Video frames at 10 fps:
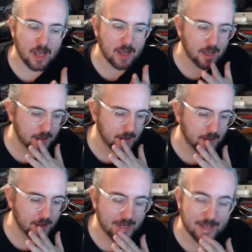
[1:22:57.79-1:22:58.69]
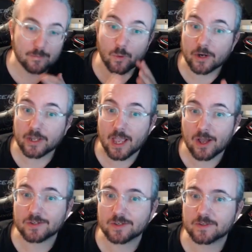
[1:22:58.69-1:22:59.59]
And I'm
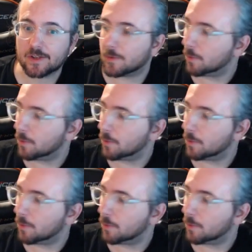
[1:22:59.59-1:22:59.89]
working on some stuff.